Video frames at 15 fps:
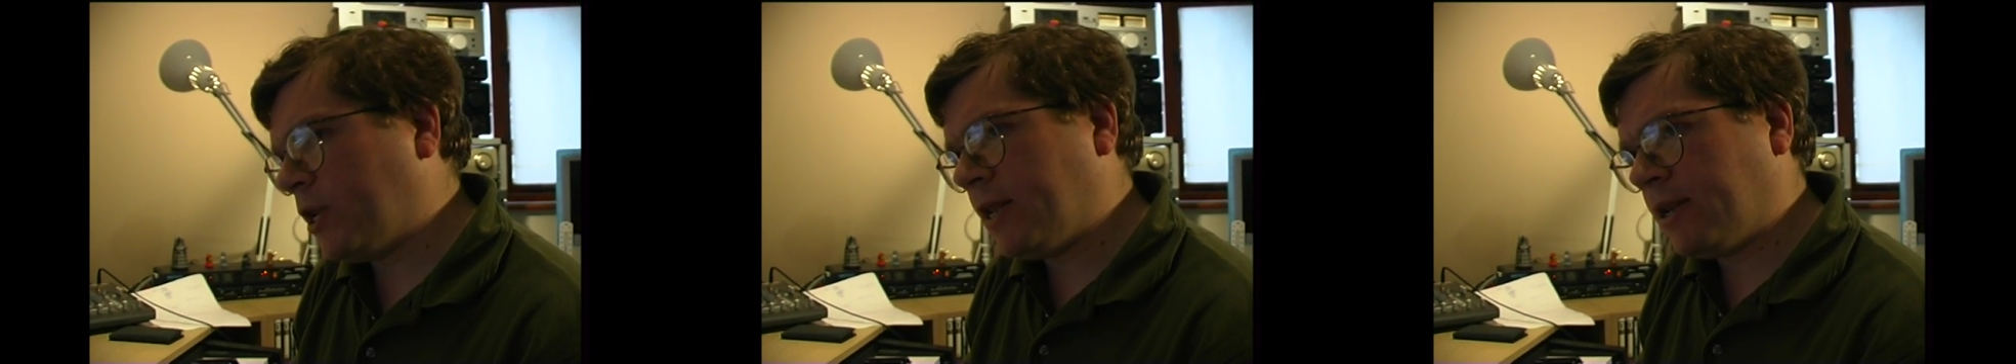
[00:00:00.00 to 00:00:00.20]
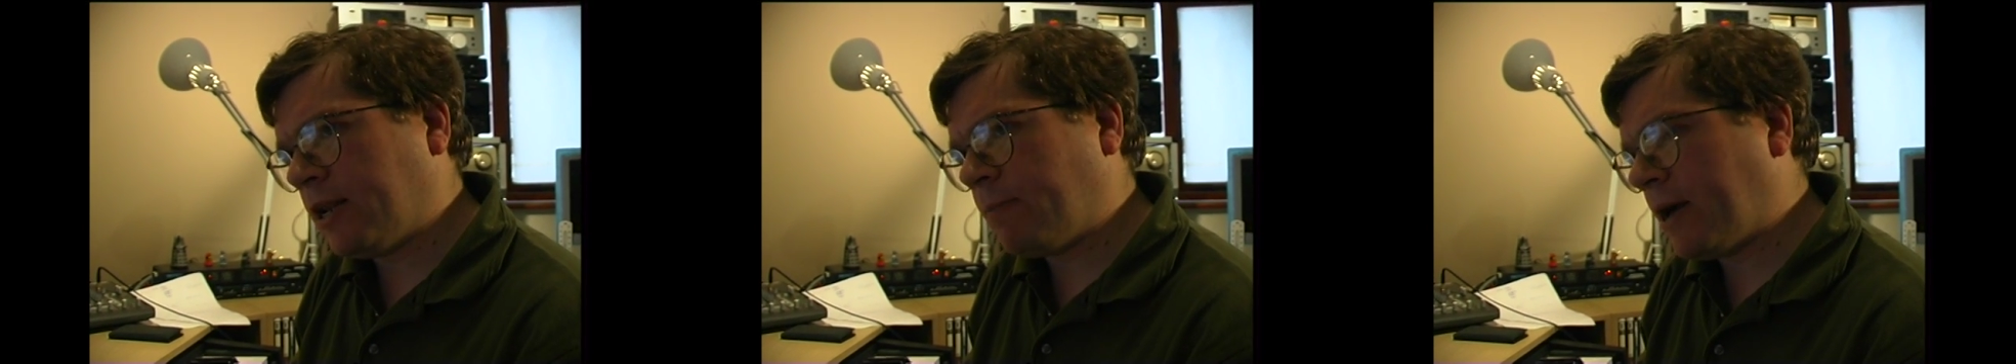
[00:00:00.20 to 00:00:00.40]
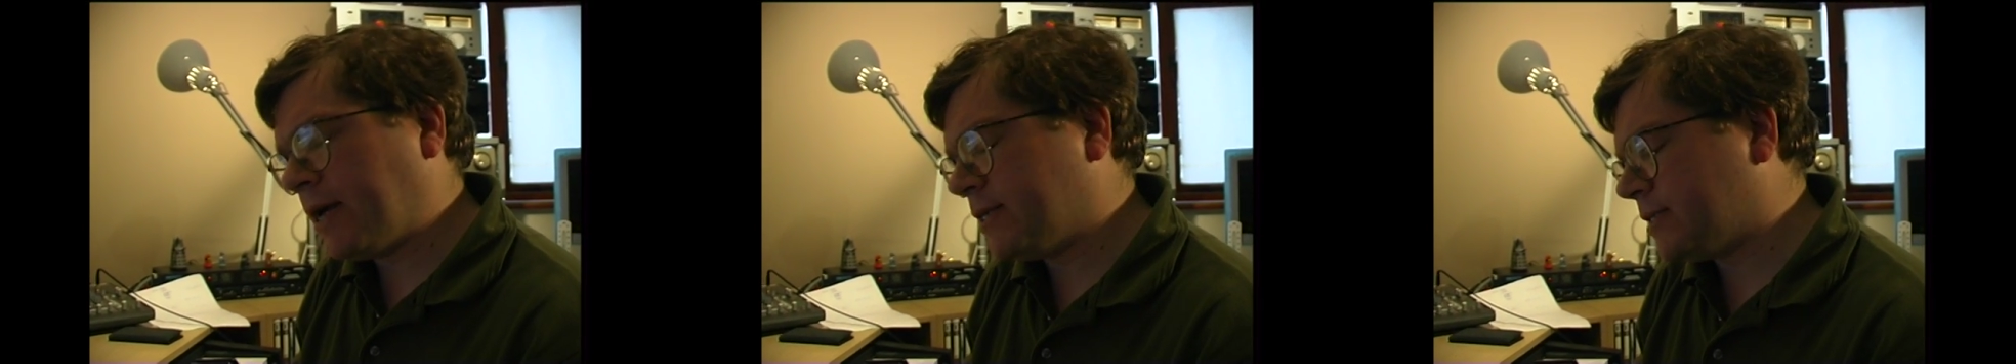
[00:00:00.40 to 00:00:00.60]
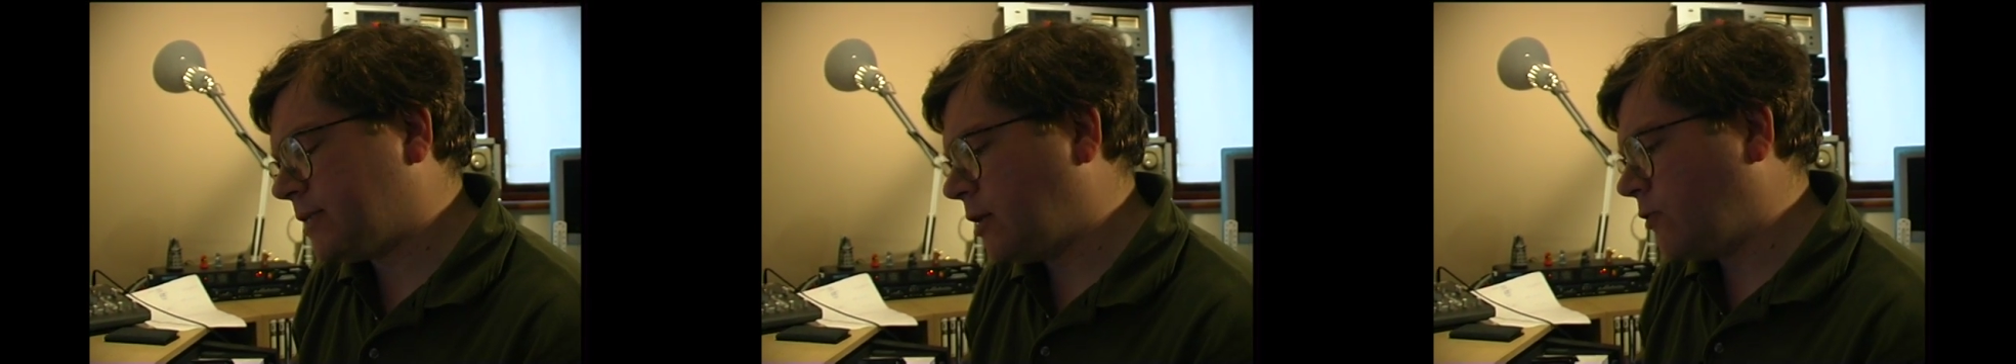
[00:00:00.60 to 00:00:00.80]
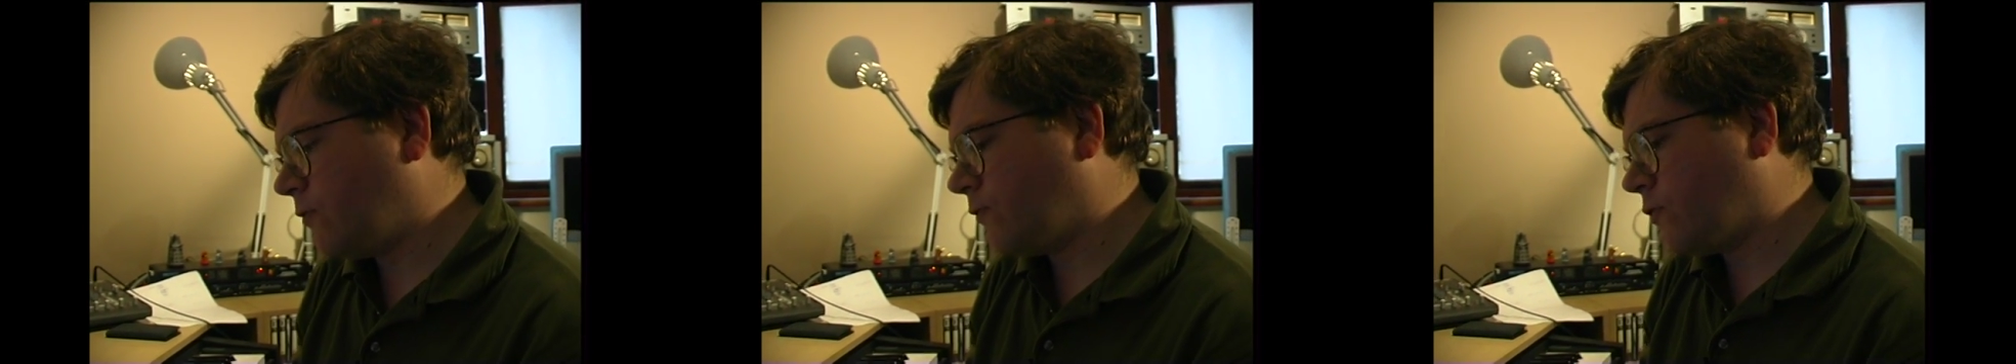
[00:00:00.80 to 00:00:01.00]
needed a bass
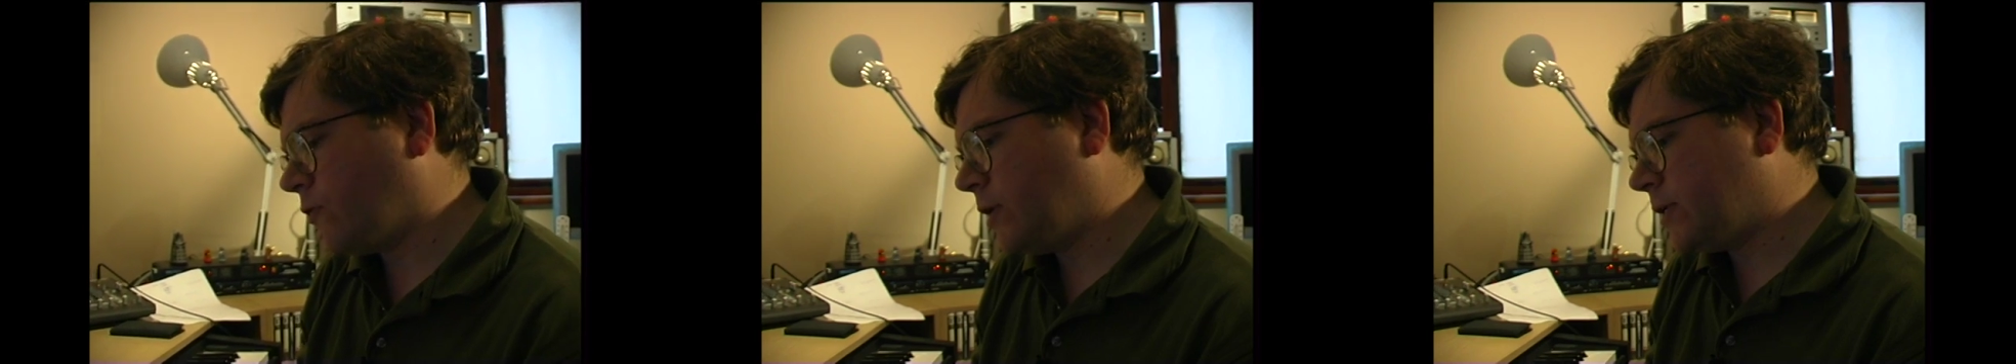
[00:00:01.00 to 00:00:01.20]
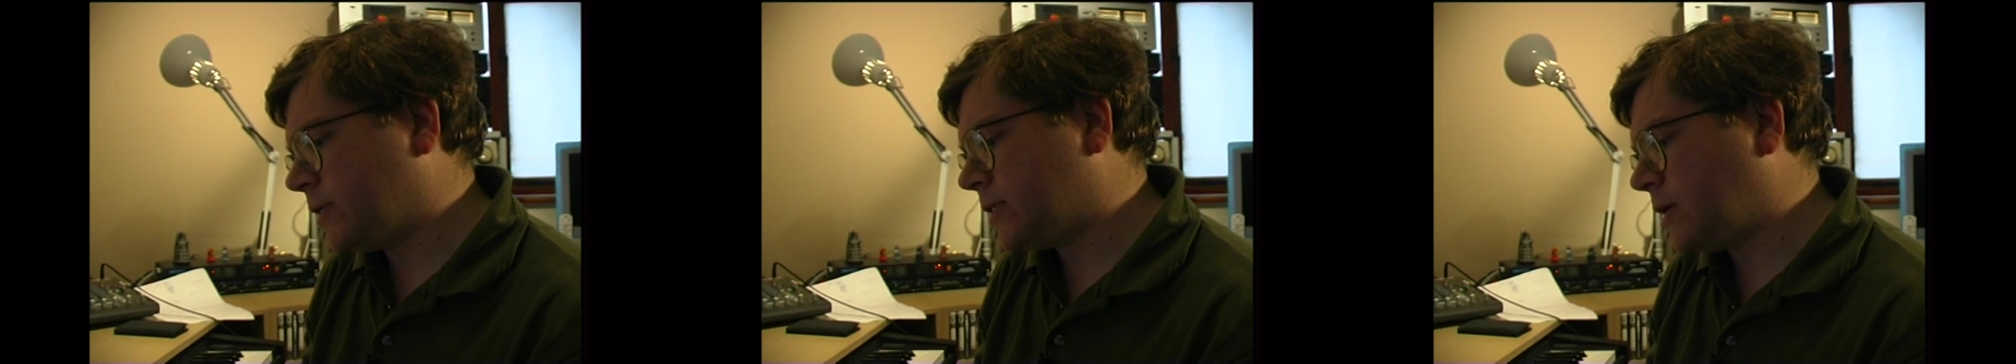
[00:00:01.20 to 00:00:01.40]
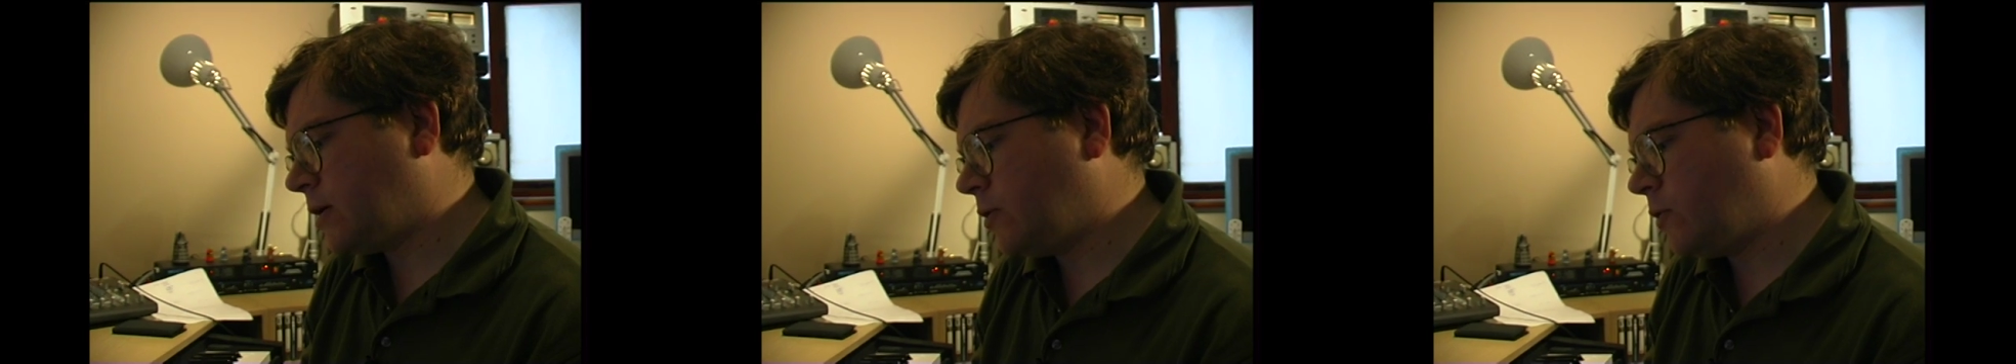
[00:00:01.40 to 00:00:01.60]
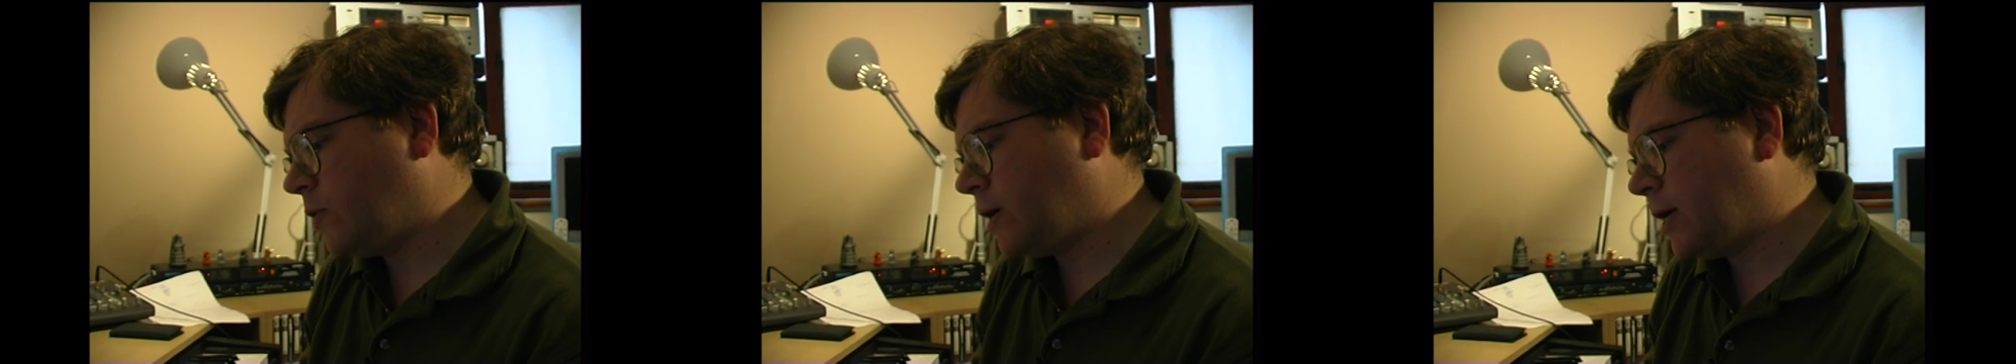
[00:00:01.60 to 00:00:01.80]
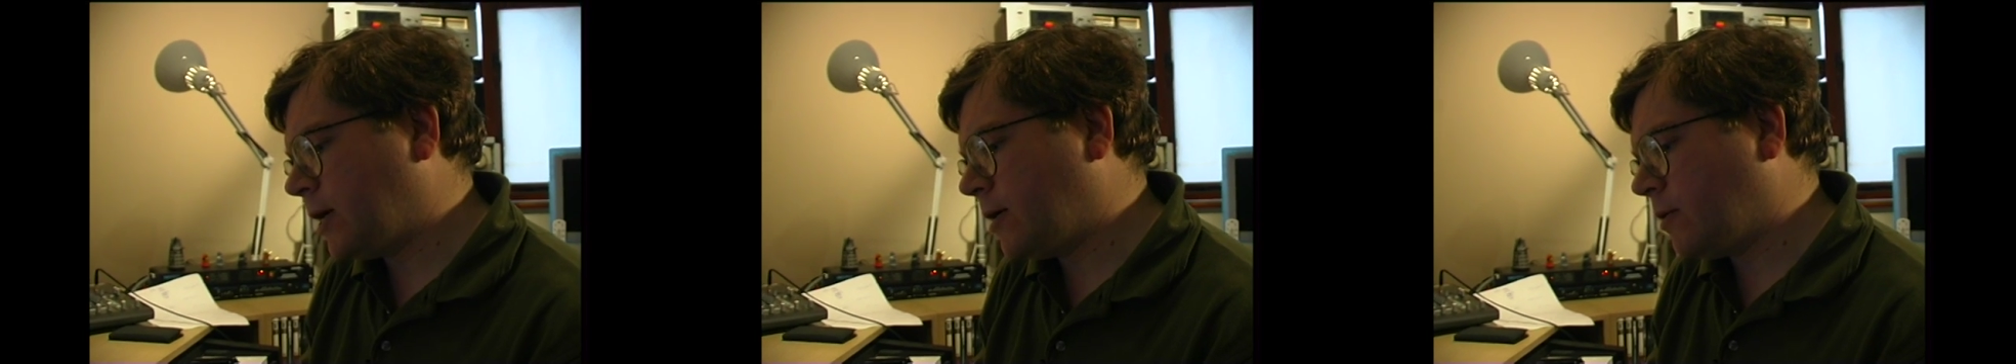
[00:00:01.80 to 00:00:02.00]
note for it,
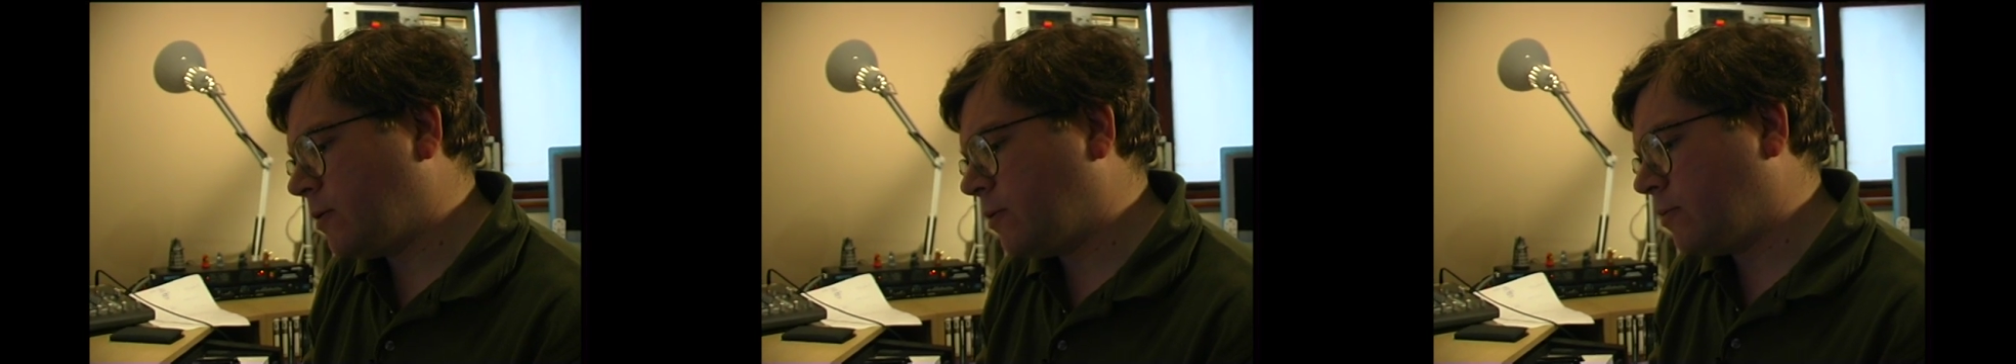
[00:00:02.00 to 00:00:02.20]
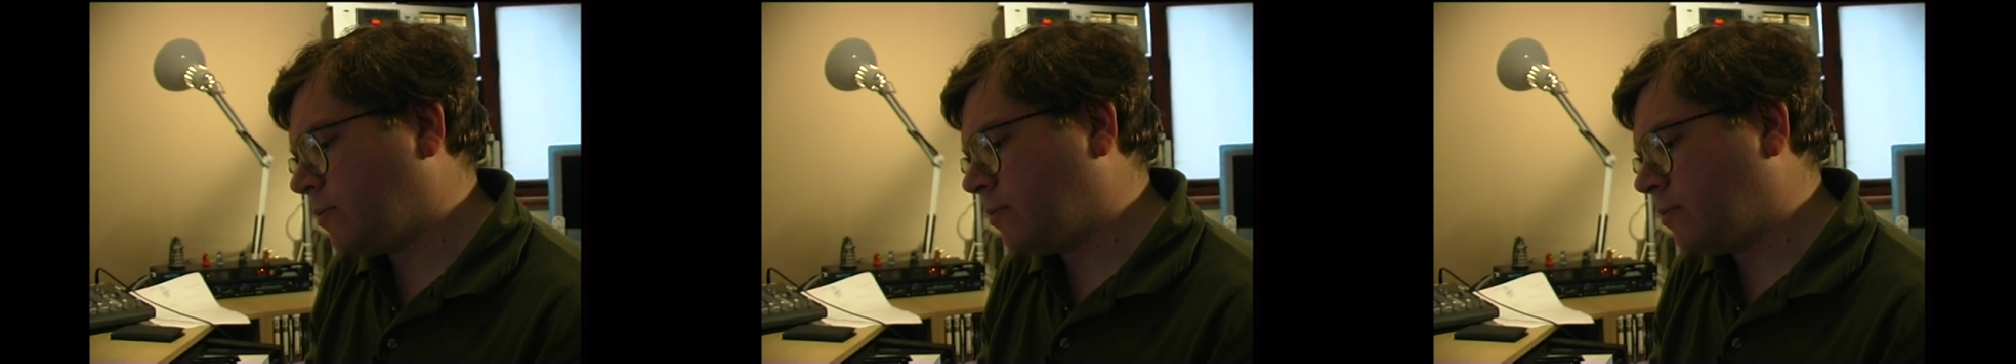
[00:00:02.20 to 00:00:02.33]
so